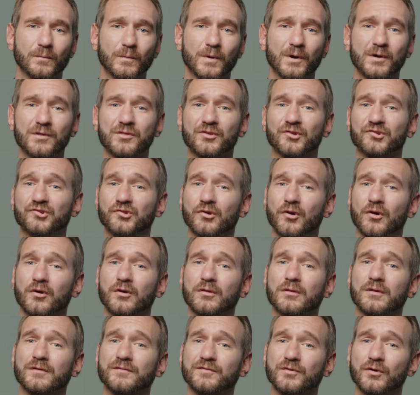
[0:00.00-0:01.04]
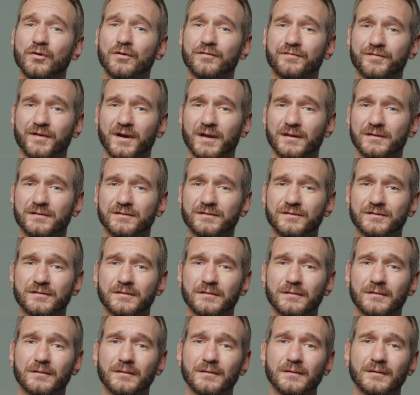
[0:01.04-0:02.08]
We're in the circle of your friends.
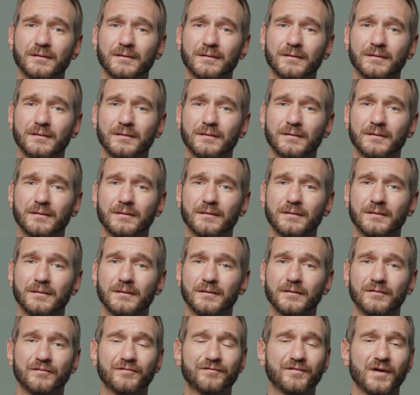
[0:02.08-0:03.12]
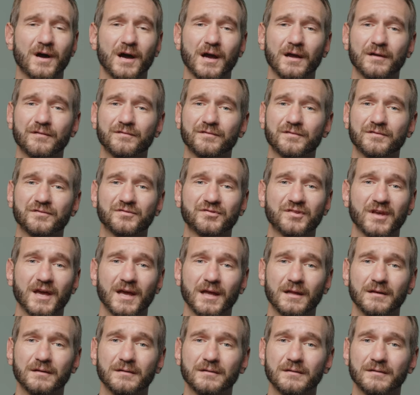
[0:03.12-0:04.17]
Five,
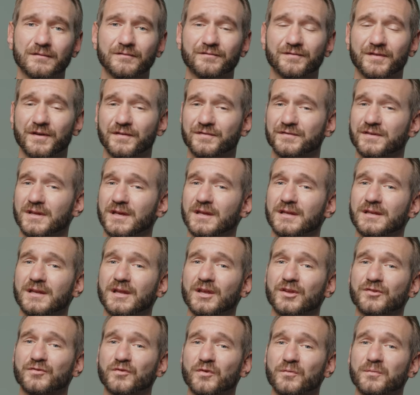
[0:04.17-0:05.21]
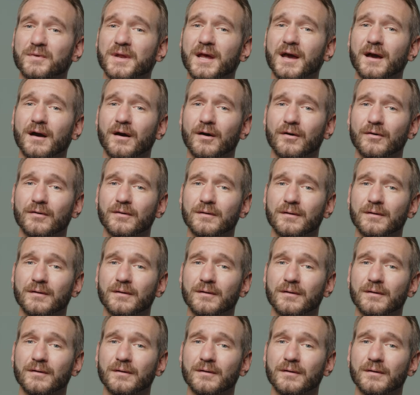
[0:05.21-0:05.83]
ten, fifteen years from now.